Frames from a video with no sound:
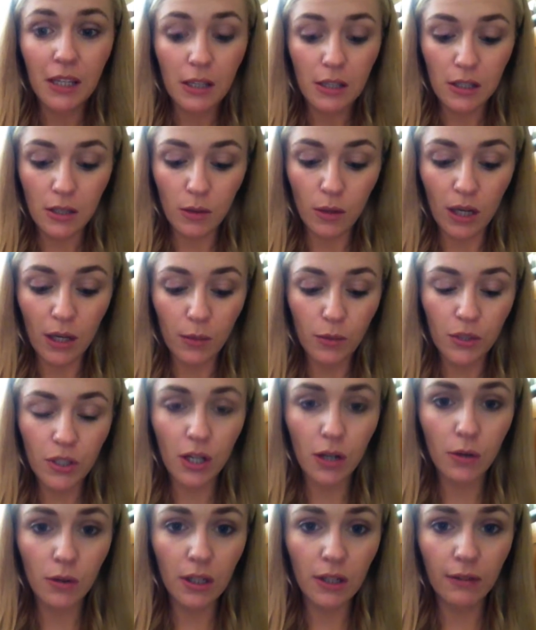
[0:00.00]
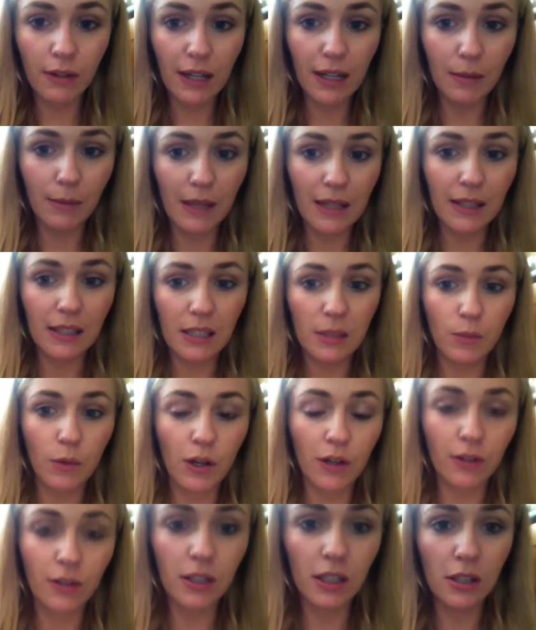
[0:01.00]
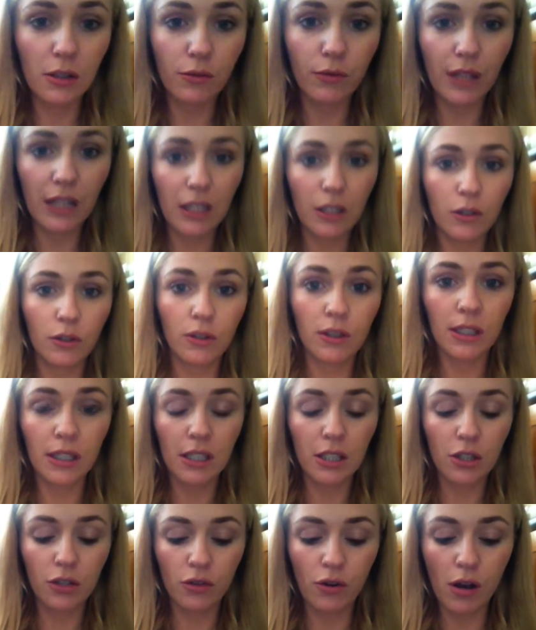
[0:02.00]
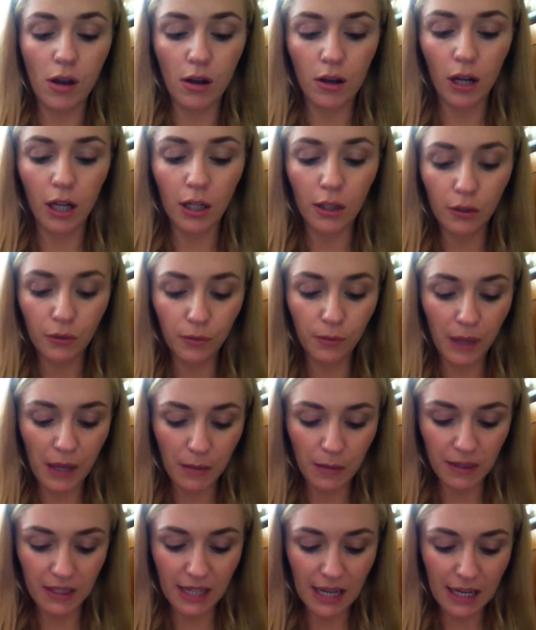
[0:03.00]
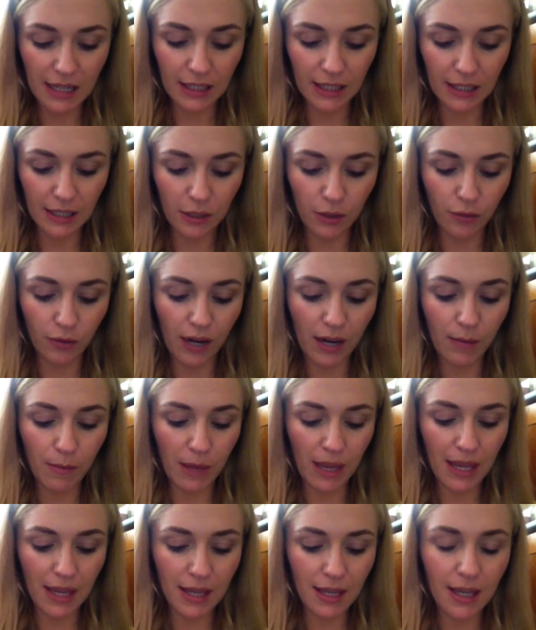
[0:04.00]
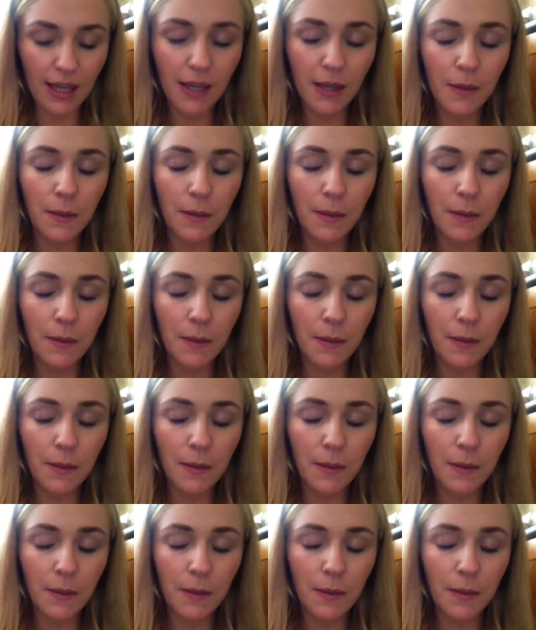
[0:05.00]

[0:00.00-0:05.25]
So I would totally recommend this product. It's really good, it's strong. I love BabyDan. It's a great make.